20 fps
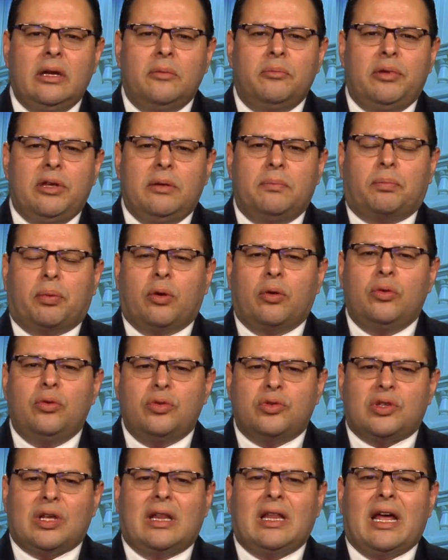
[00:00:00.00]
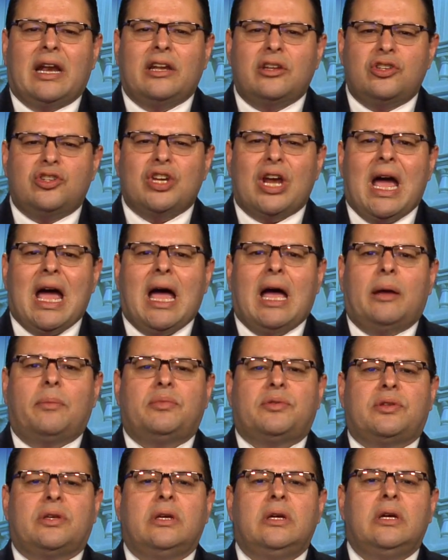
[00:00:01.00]
being produced, a lot of
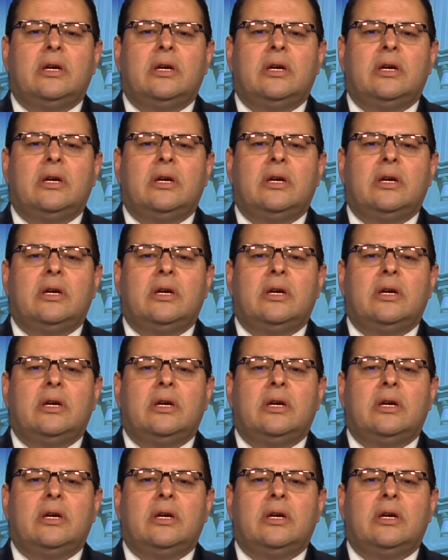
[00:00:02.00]
jobs,